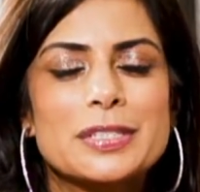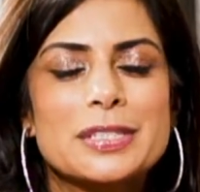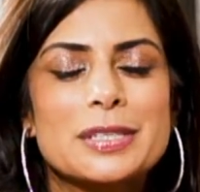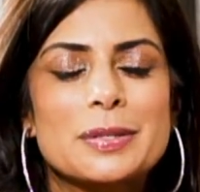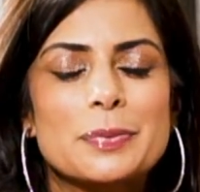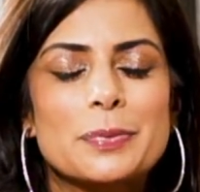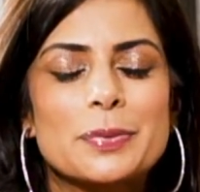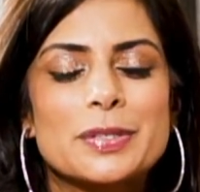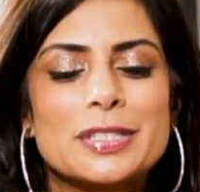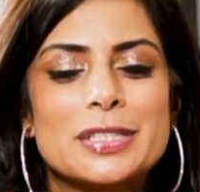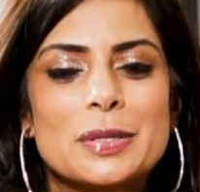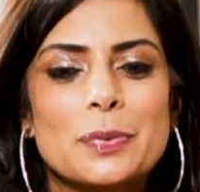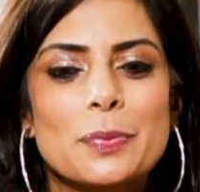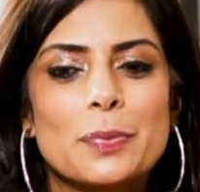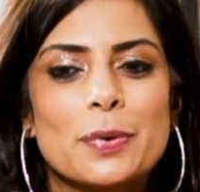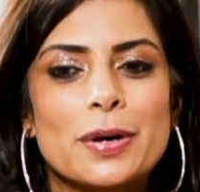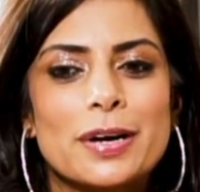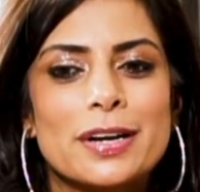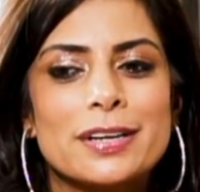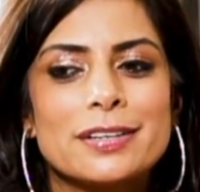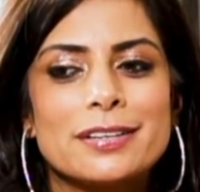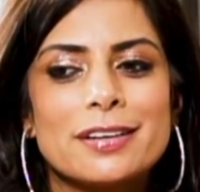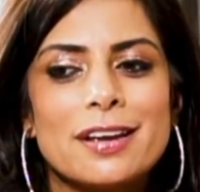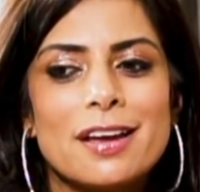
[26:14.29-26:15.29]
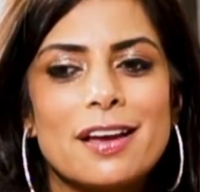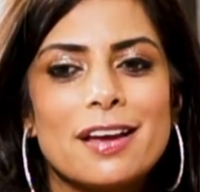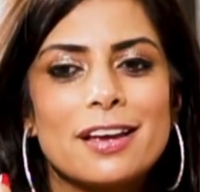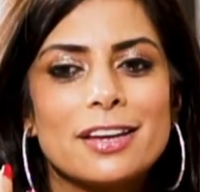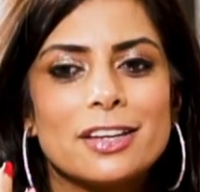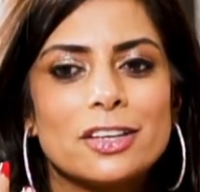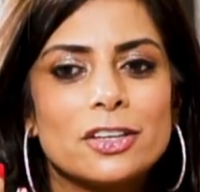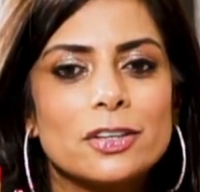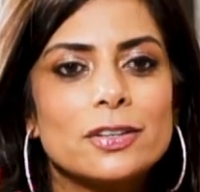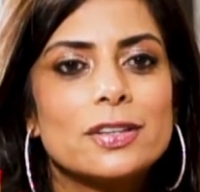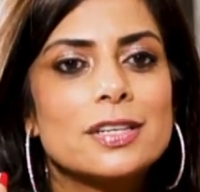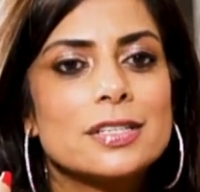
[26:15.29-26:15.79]
what's the word? You
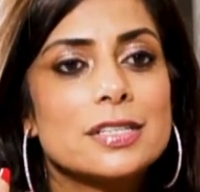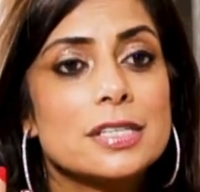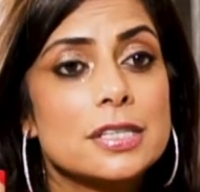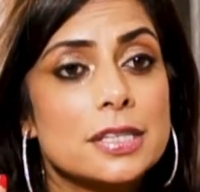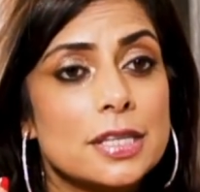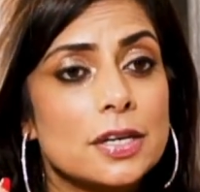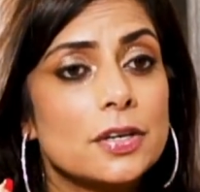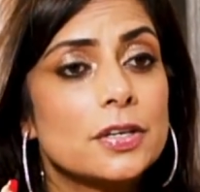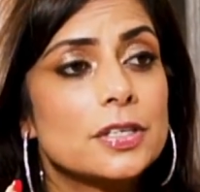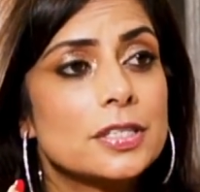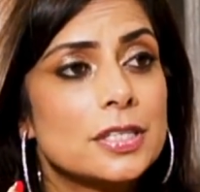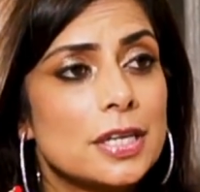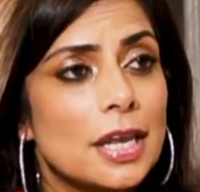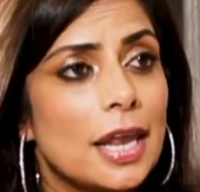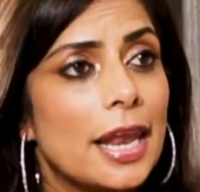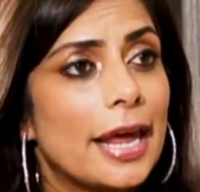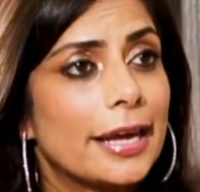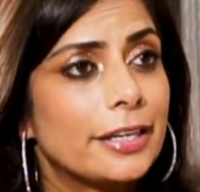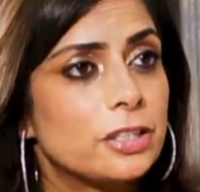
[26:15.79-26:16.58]
know, there is a light